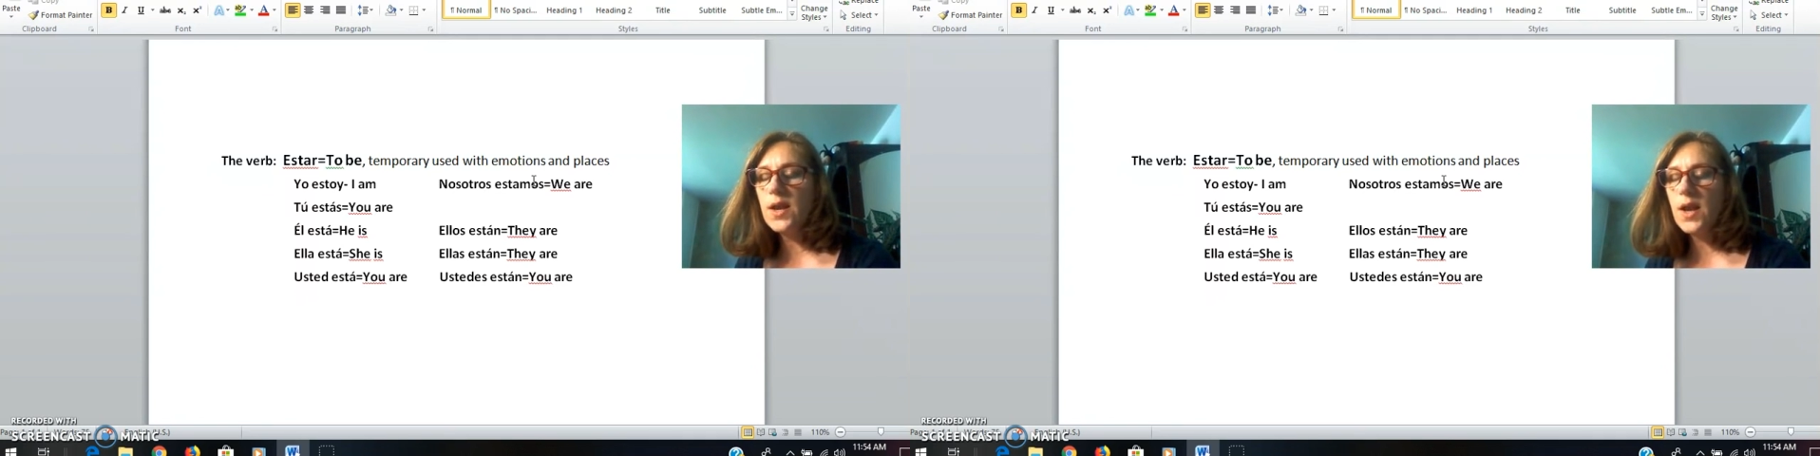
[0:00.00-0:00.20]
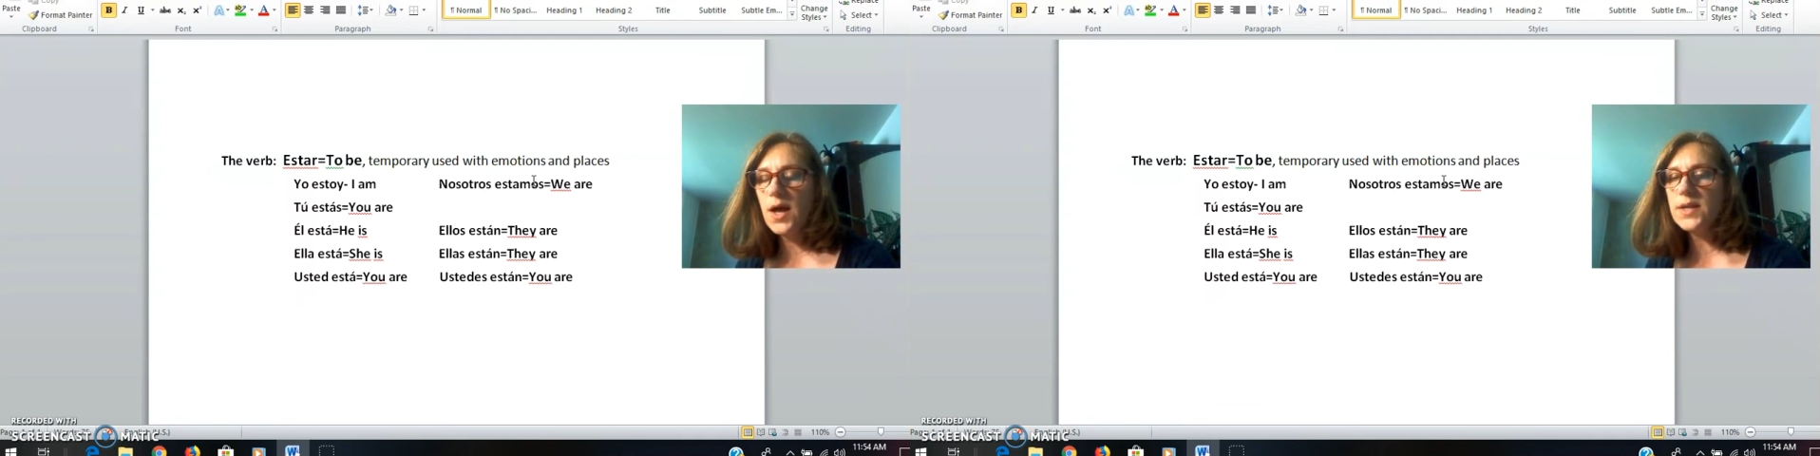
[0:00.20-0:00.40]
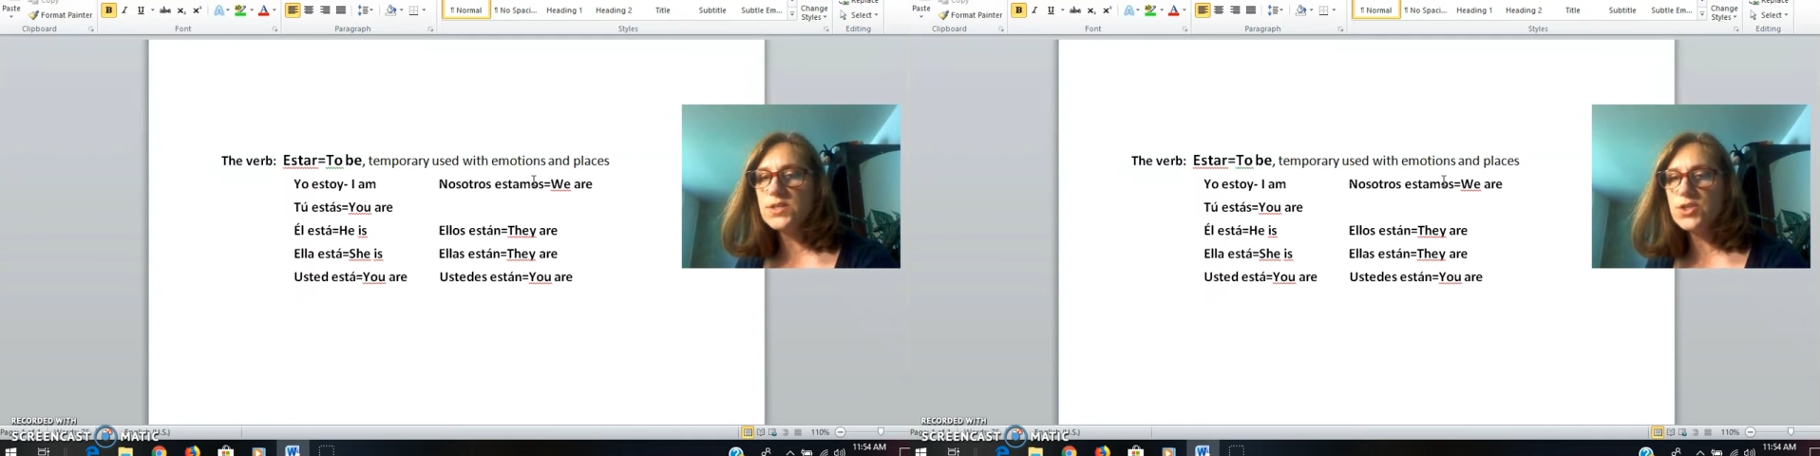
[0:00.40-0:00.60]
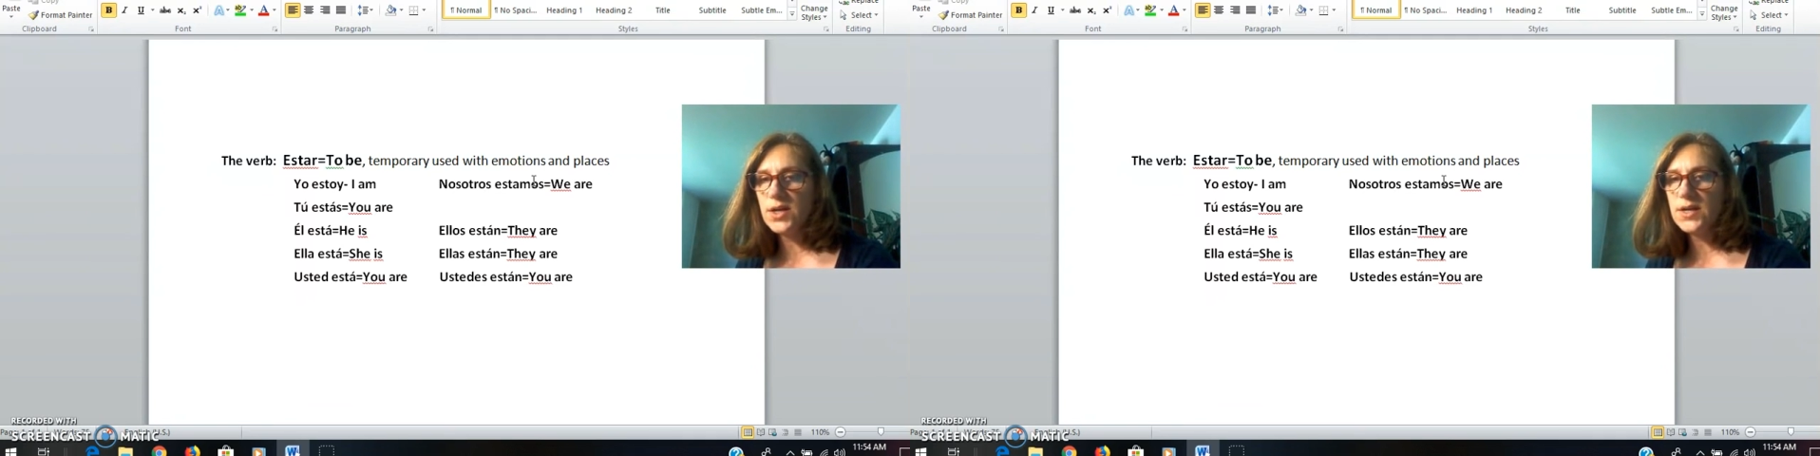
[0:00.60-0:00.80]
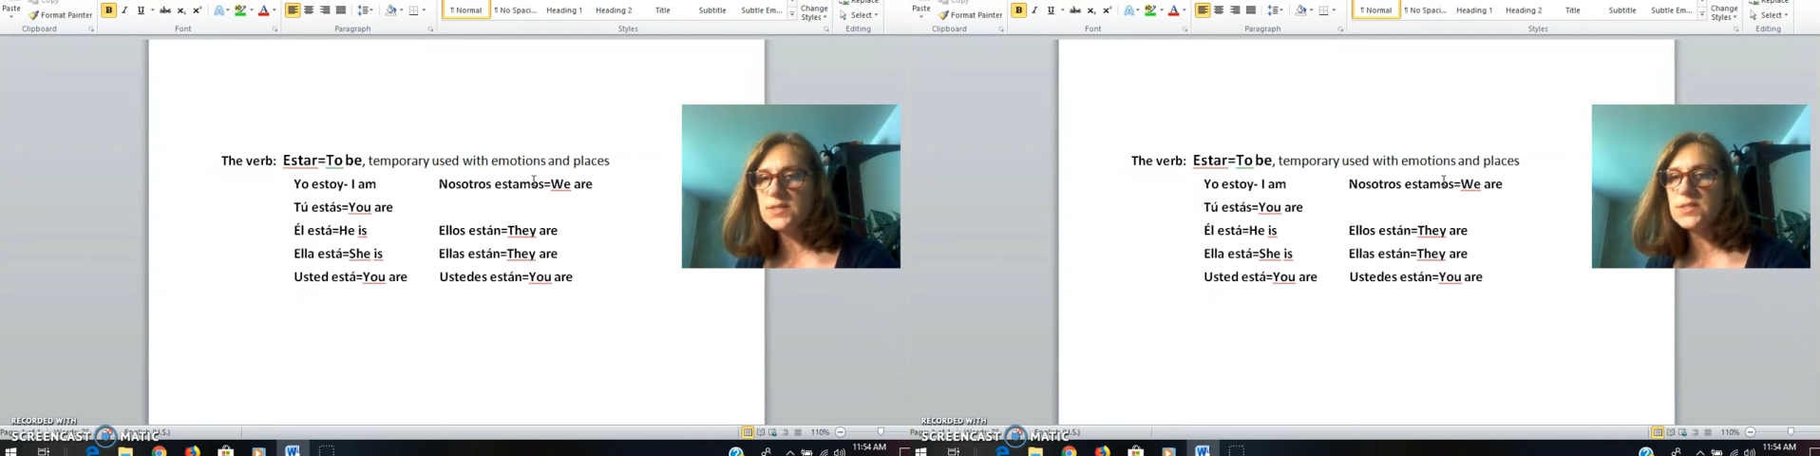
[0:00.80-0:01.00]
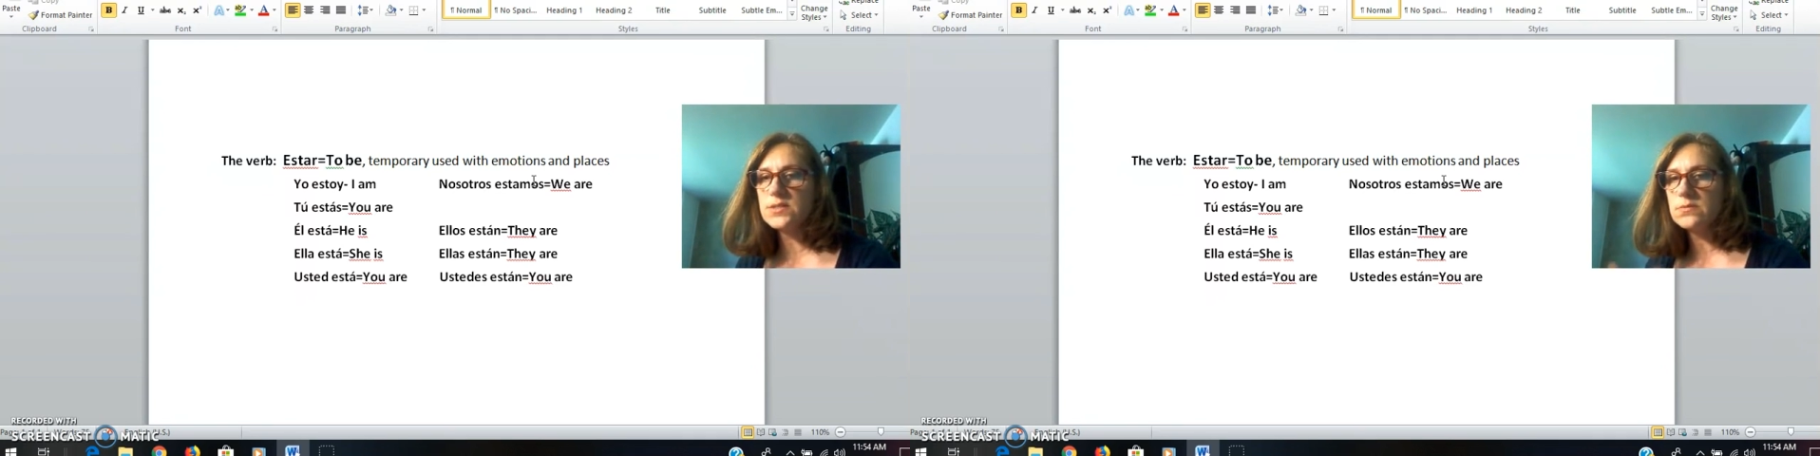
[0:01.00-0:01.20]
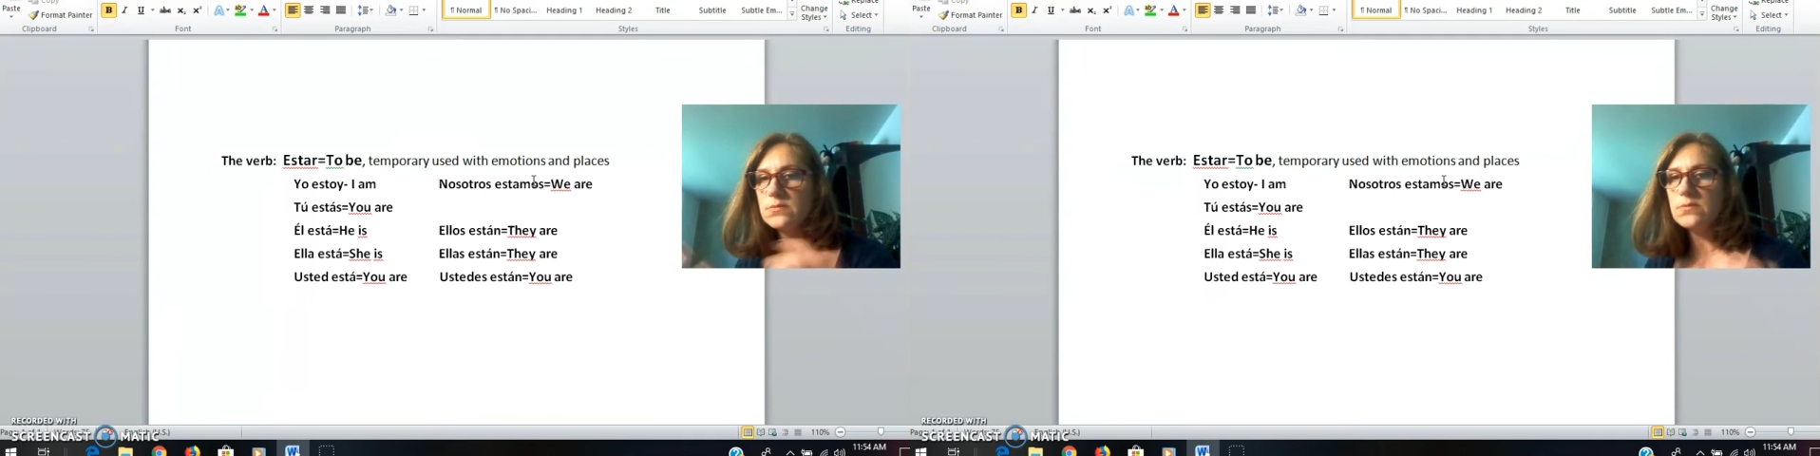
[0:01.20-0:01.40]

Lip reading: Not just